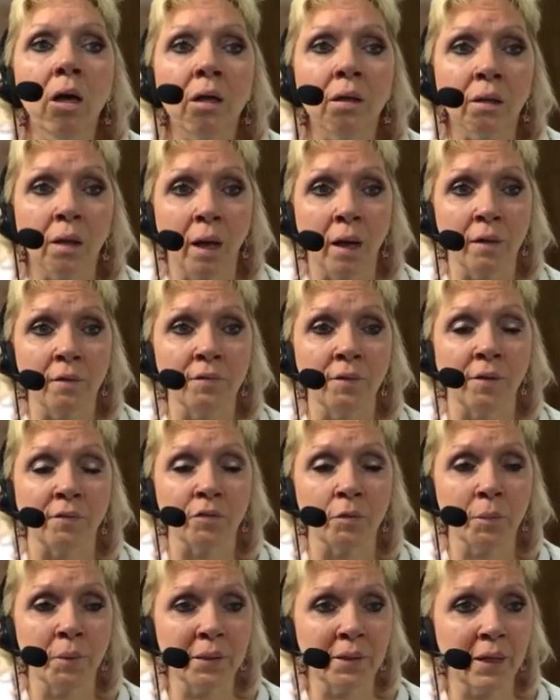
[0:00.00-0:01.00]
life
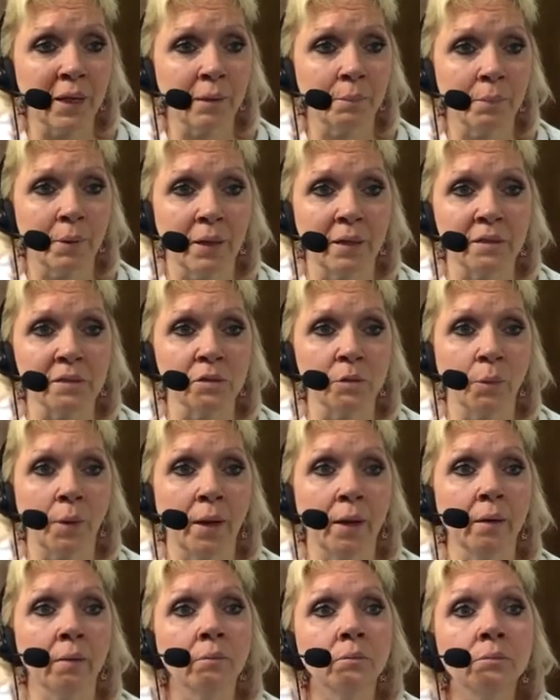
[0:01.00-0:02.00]
after my dad passed
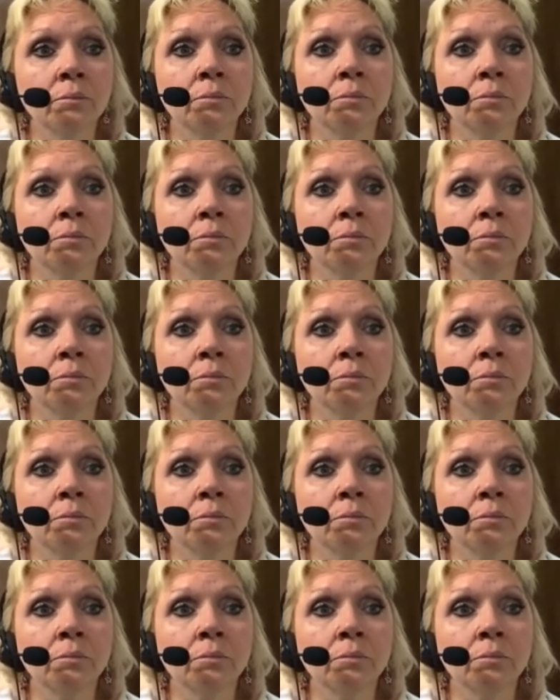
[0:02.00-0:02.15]
away.